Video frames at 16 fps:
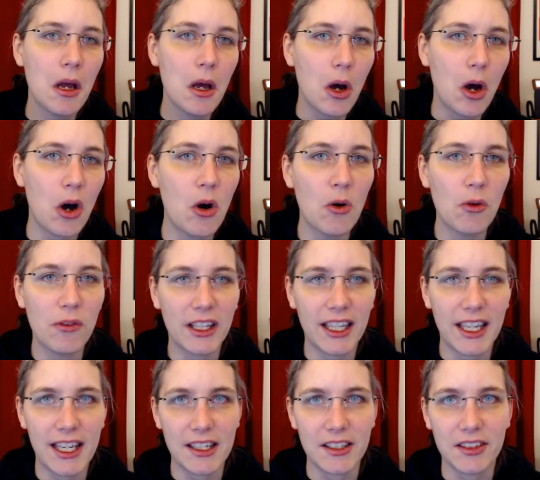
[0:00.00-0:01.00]

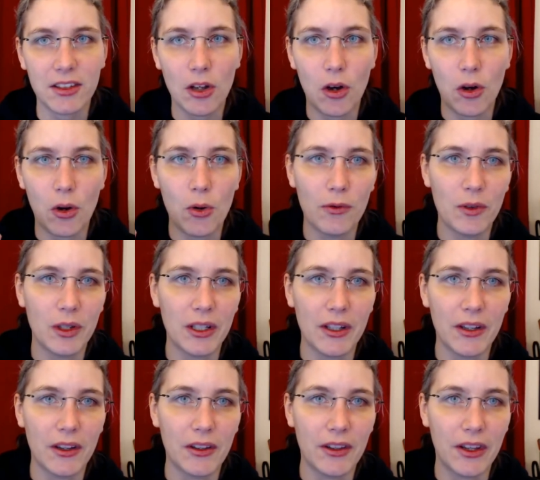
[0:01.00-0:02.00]
overlays
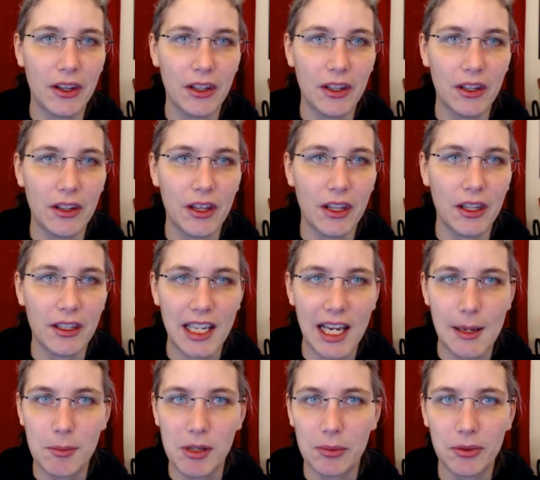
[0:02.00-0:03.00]
over the, the
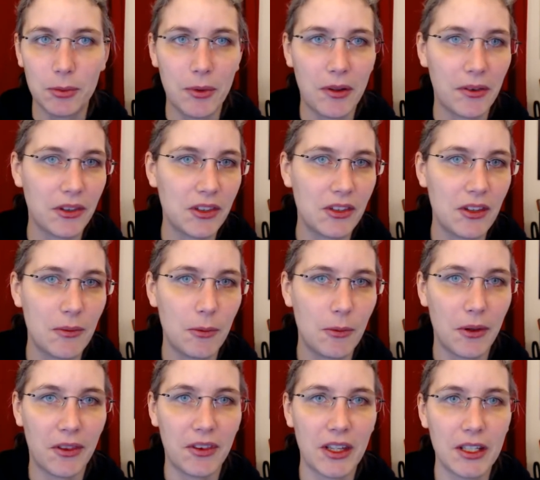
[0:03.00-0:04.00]
time lapse with,
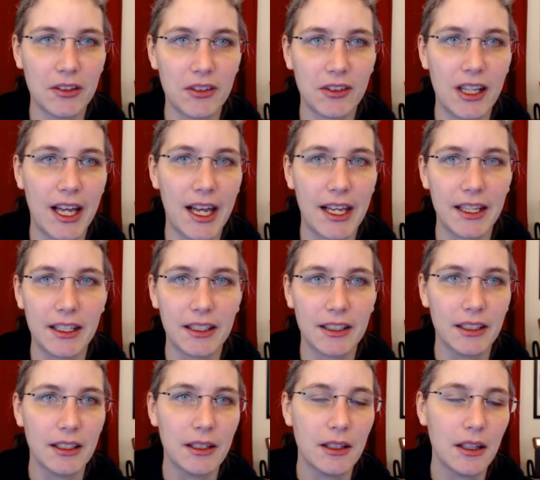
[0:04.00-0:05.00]
with things like uh,
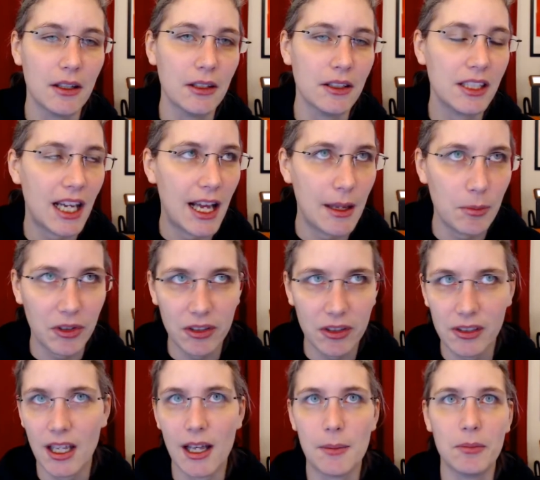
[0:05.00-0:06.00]
uh,
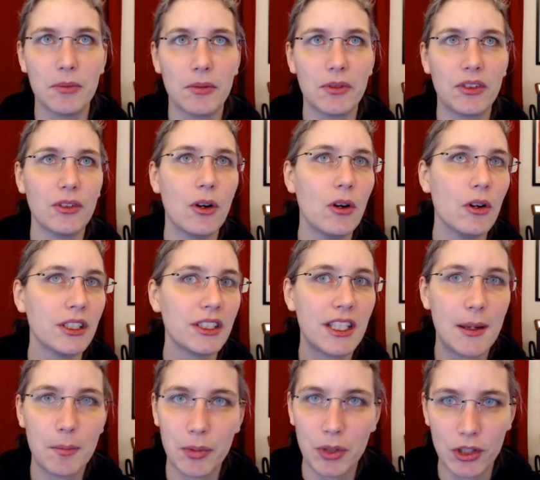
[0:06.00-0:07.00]
timestamps or
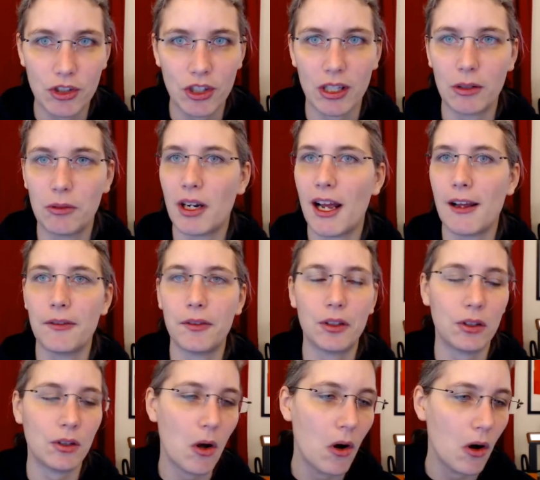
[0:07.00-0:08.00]
temperature graphs
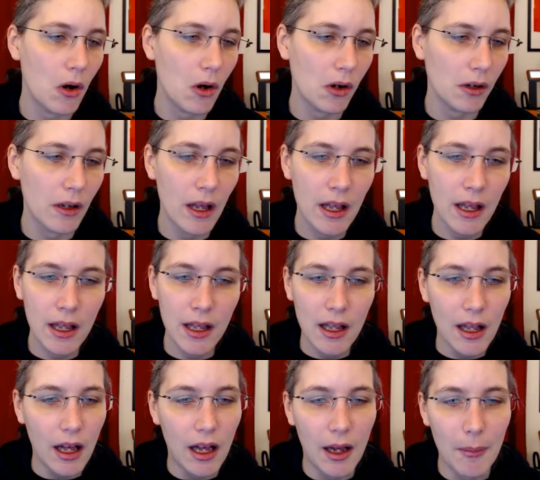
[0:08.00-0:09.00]
or
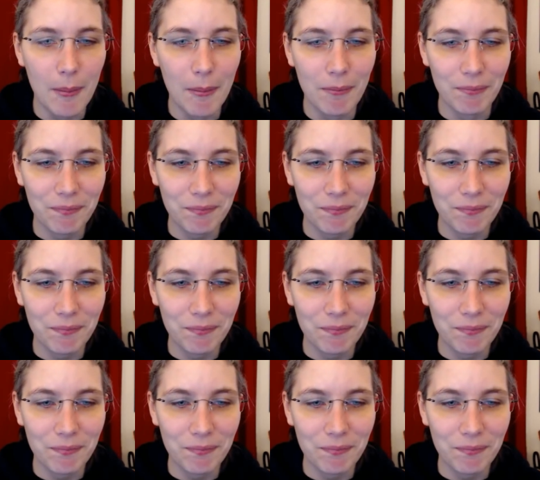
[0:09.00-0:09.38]
um,